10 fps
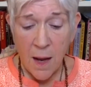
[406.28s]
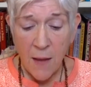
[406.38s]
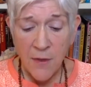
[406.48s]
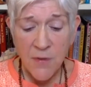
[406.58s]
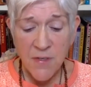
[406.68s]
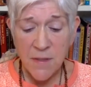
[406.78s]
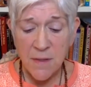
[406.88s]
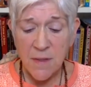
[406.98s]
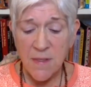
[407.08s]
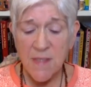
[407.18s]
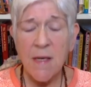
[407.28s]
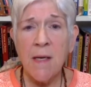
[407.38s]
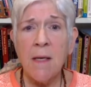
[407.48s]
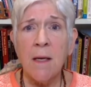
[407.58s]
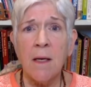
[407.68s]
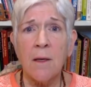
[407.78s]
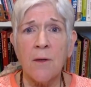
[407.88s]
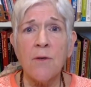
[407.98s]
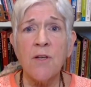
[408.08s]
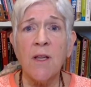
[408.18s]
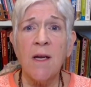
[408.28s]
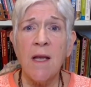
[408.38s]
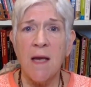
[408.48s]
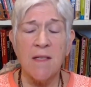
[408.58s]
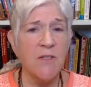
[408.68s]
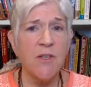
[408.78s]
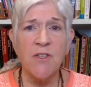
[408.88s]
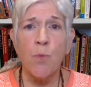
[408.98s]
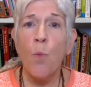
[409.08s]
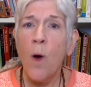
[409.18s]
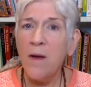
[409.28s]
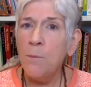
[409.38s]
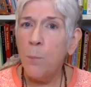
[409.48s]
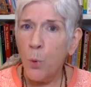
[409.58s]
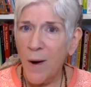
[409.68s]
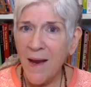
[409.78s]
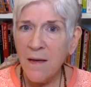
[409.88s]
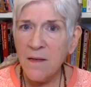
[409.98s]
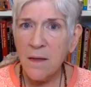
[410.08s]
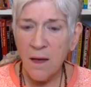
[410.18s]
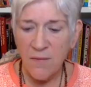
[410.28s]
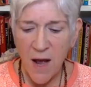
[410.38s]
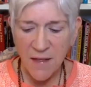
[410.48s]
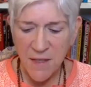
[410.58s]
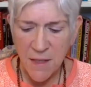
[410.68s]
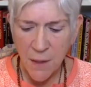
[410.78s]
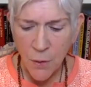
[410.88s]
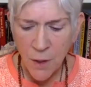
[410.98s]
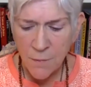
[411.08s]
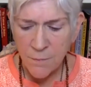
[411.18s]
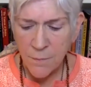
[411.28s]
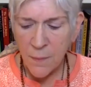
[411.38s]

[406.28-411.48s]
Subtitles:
Others see Kundalini as just one brand of Hatha yoga,